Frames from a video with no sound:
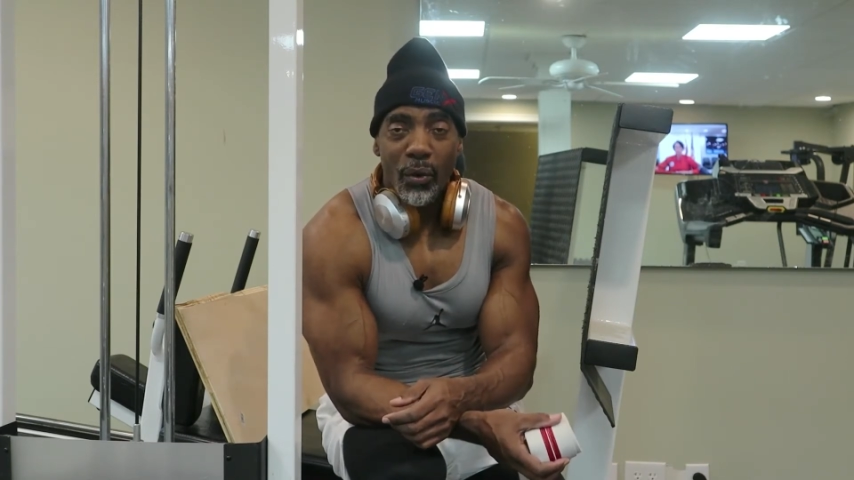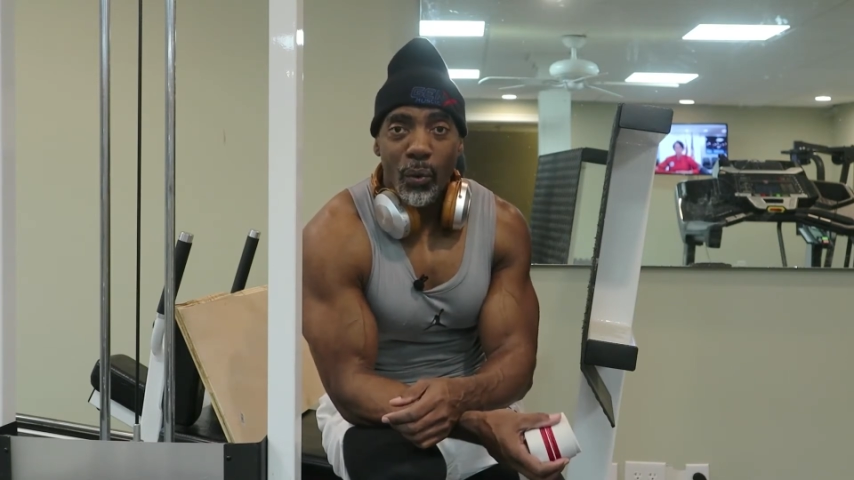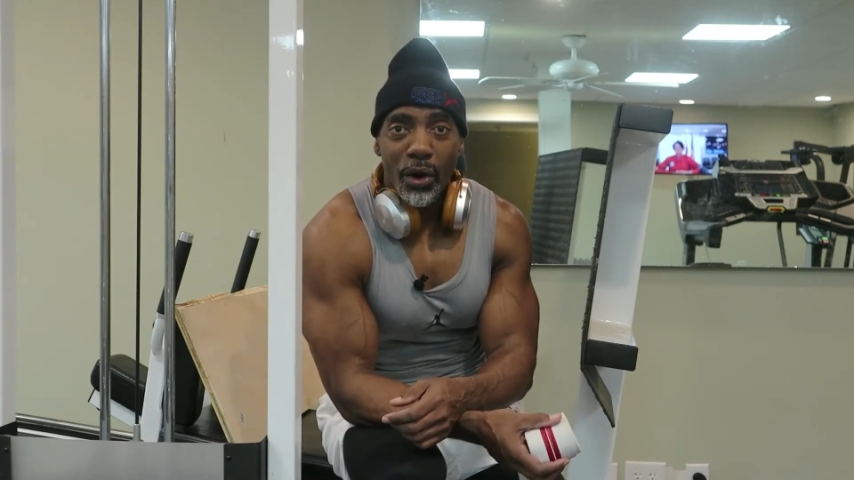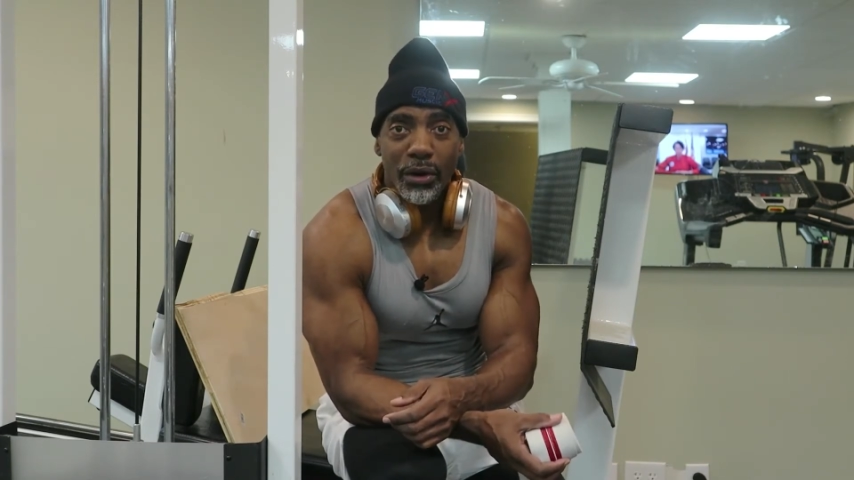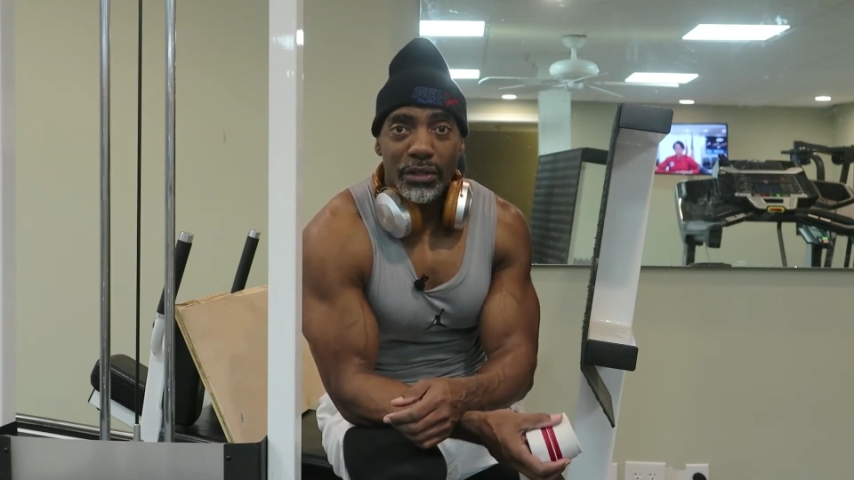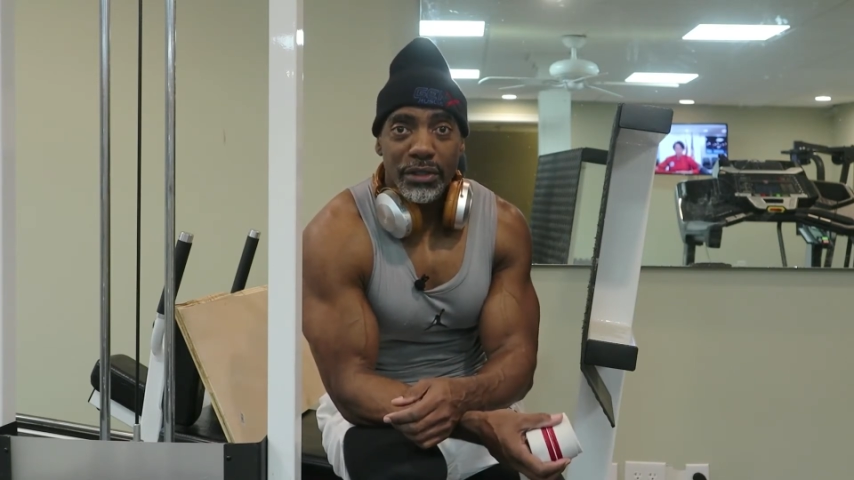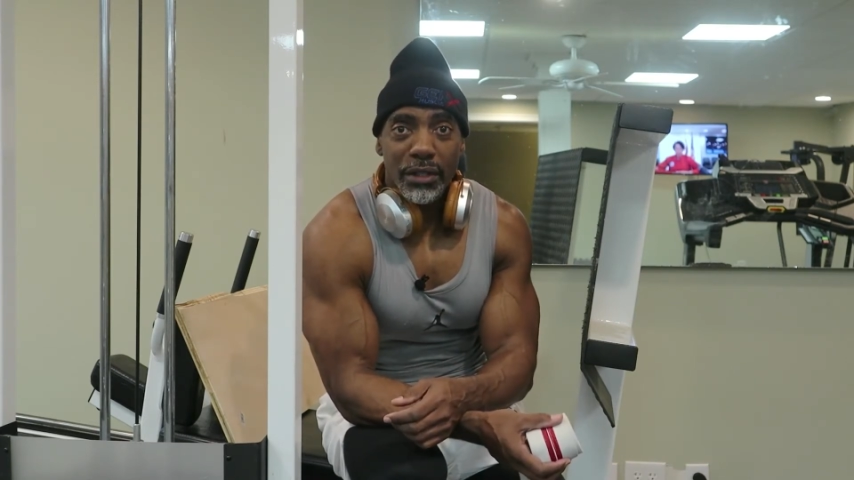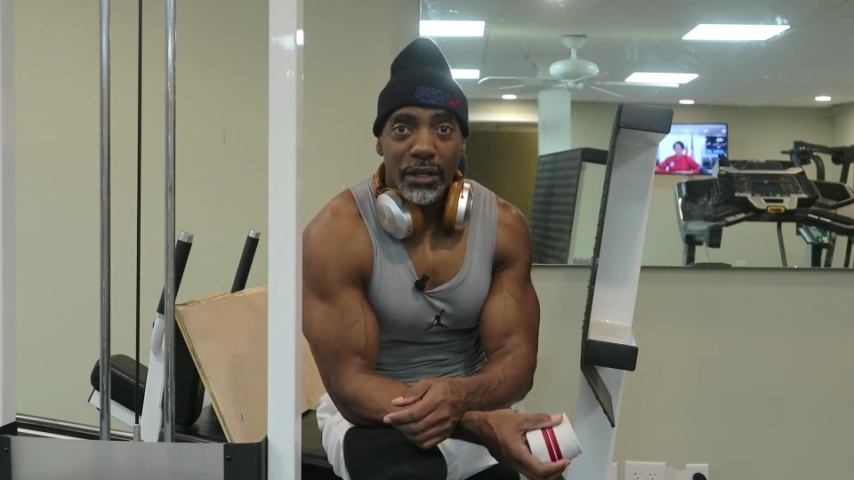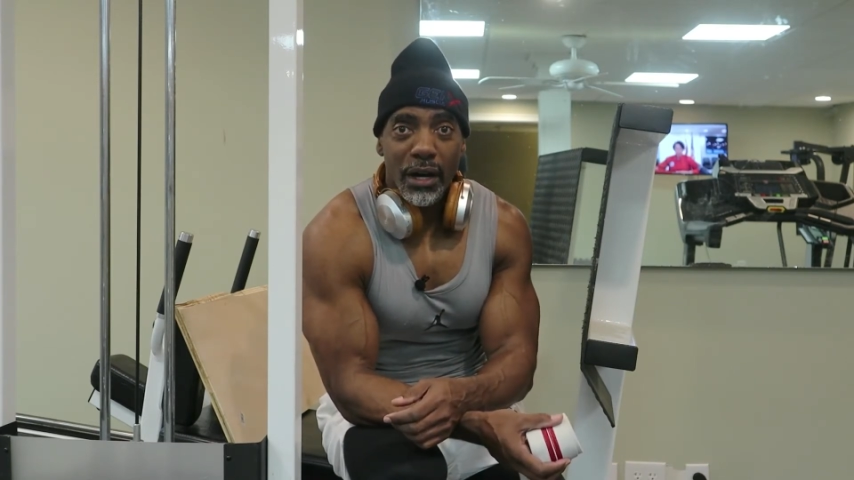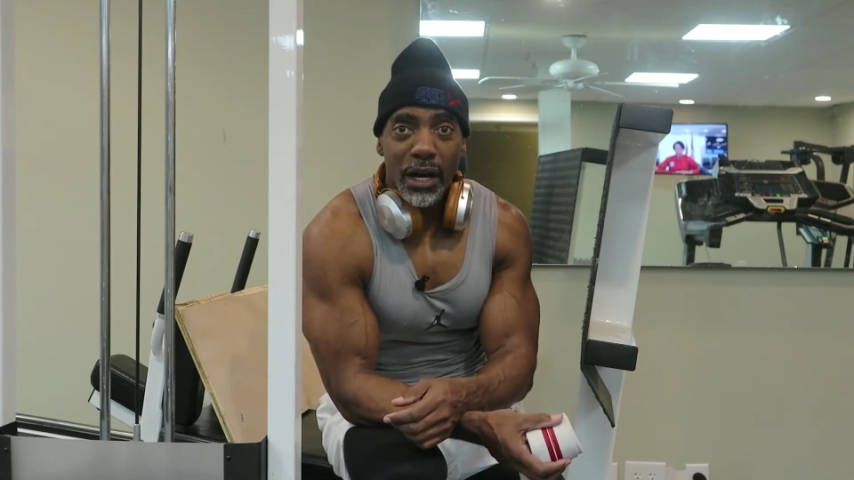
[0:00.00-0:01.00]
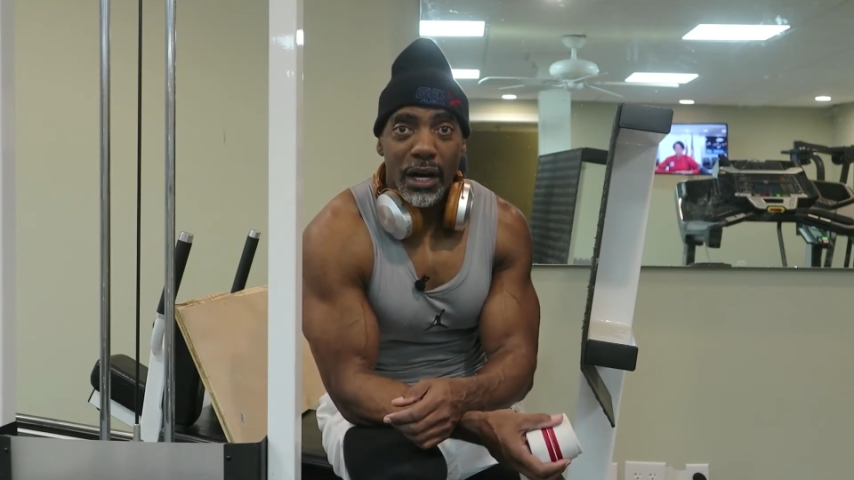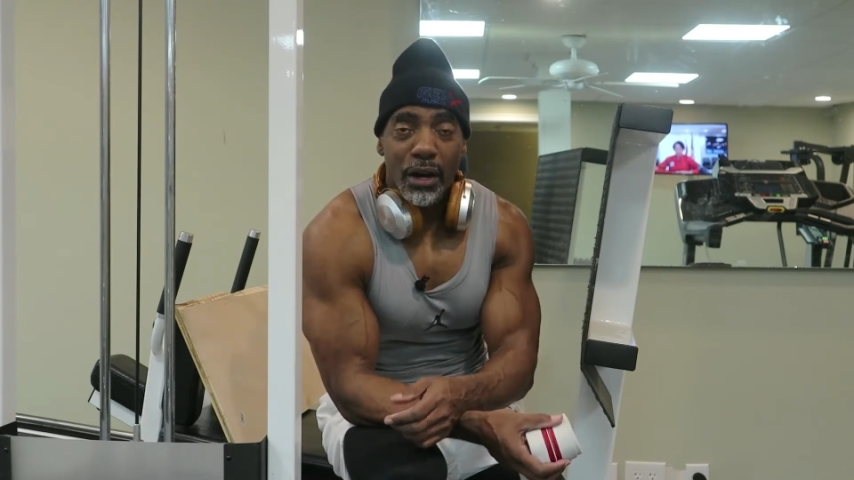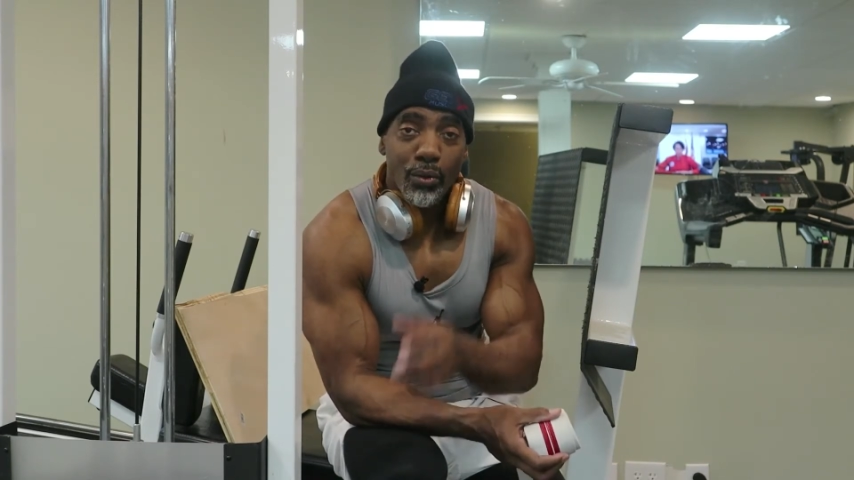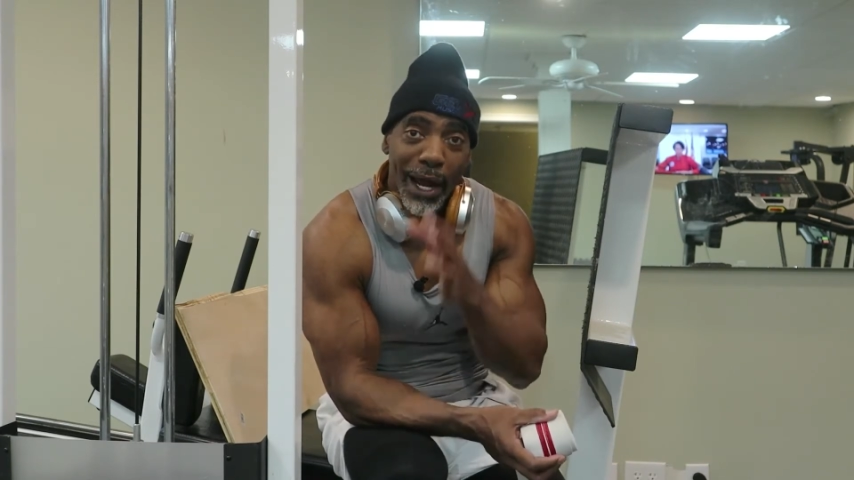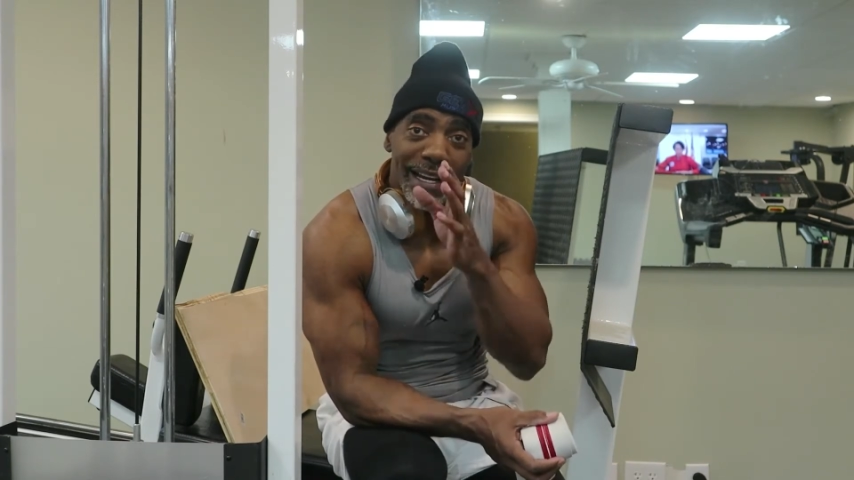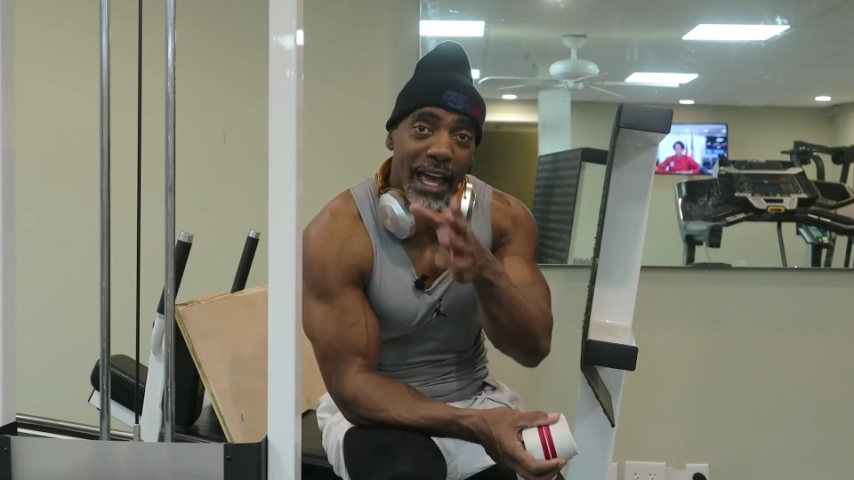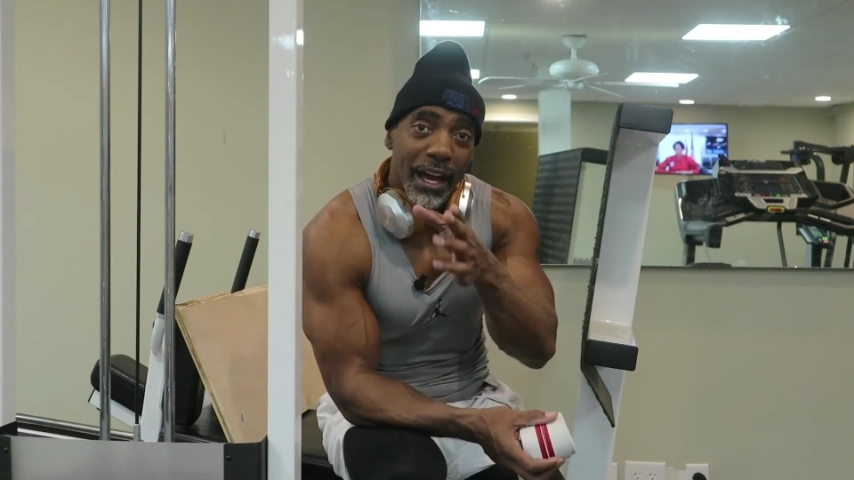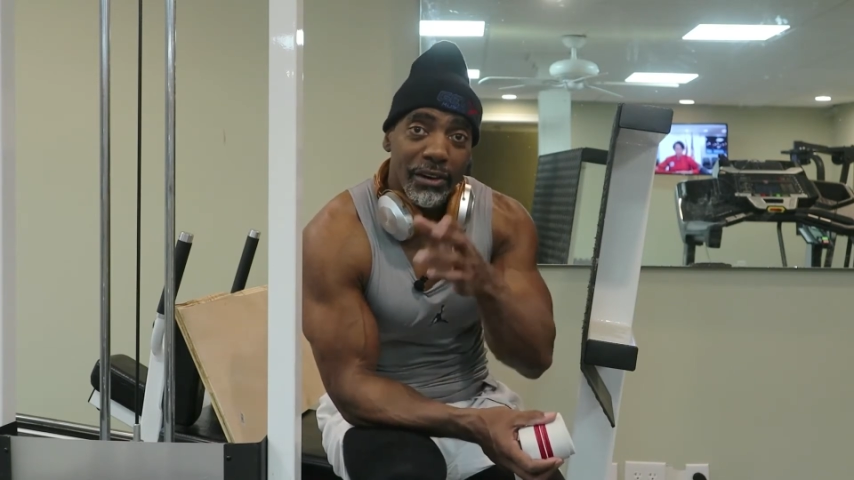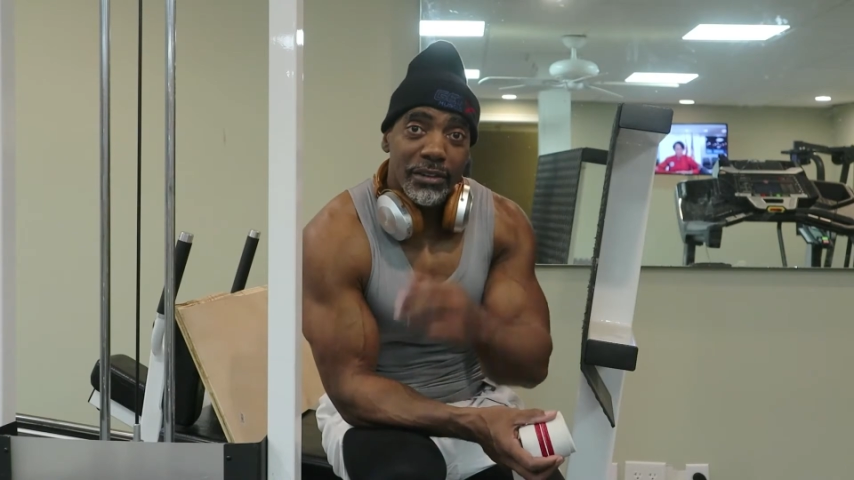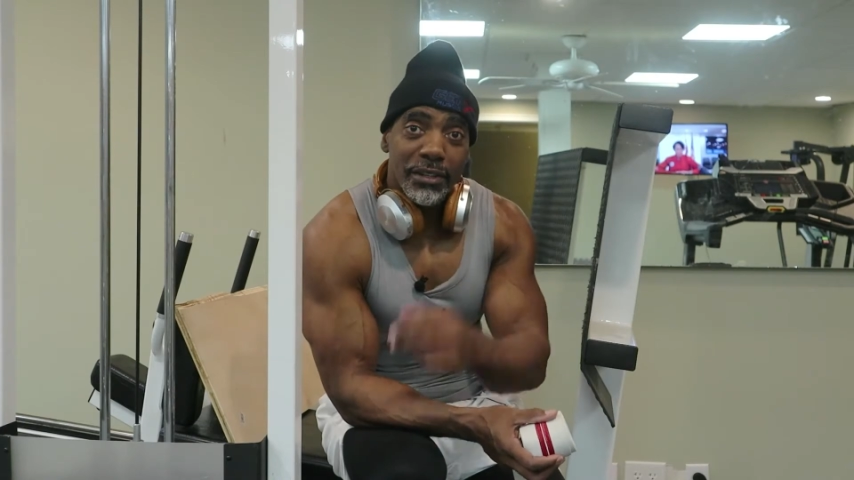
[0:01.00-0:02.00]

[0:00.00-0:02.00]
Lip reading: works right now.